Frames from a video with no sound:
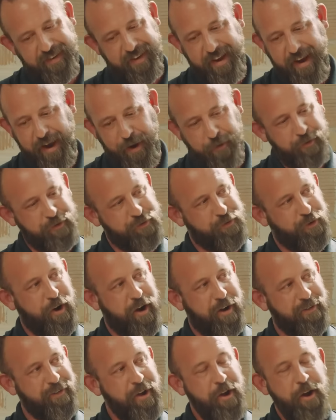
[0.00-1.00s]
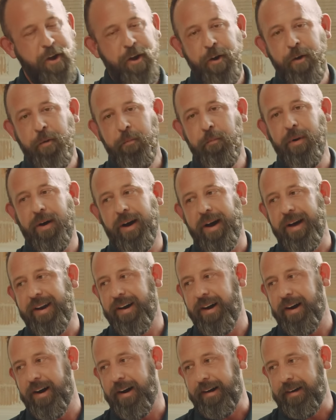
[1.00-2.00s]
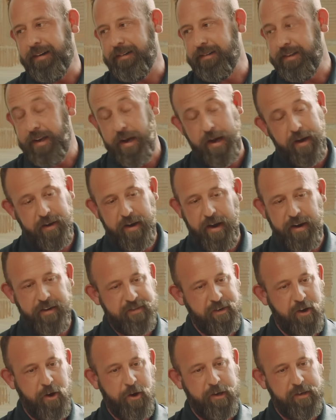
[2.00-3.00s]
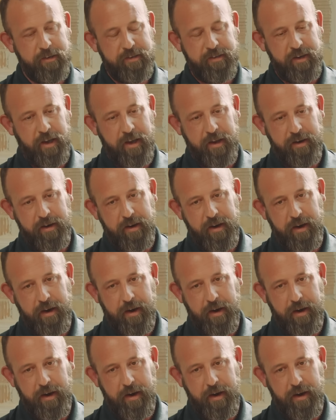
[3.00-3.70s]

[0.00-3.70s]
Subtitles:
it was rough. But it got us noticed, and